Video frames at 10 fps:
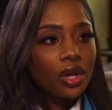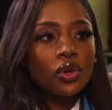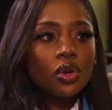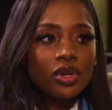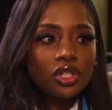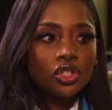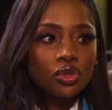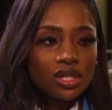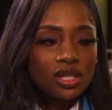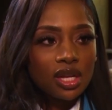Nobody
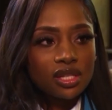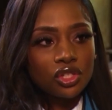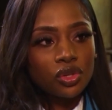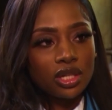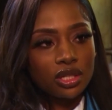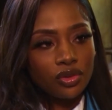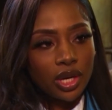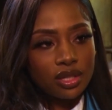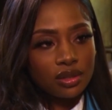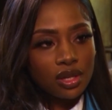chooses their sexuality,
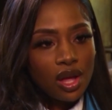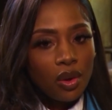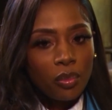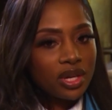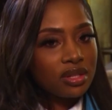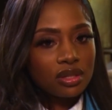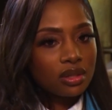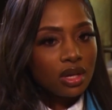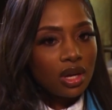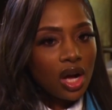right? But
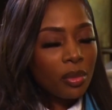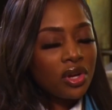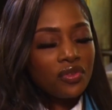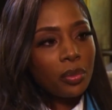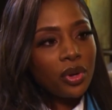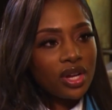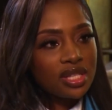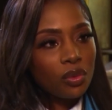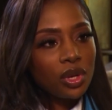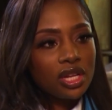how many of our
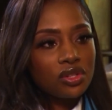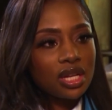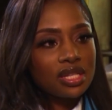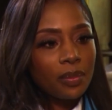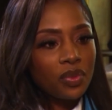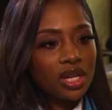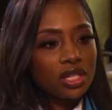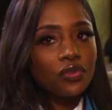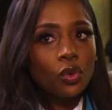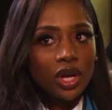parents are willing to accept that?
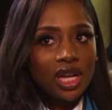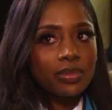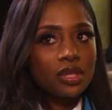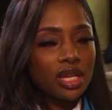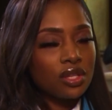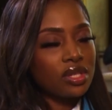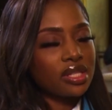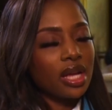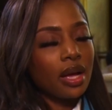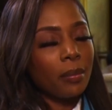If you wake up today and you
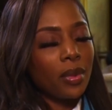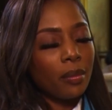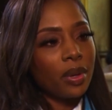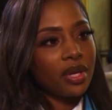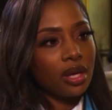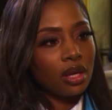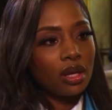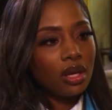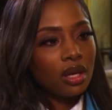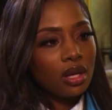say, mom, I'm gay,
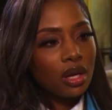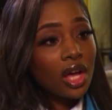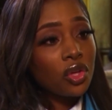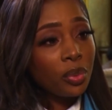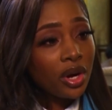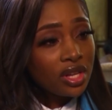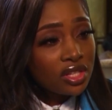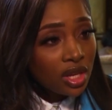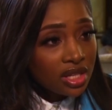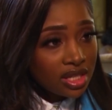are your
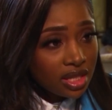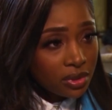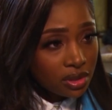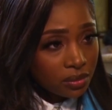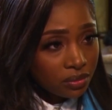parents going to accept it?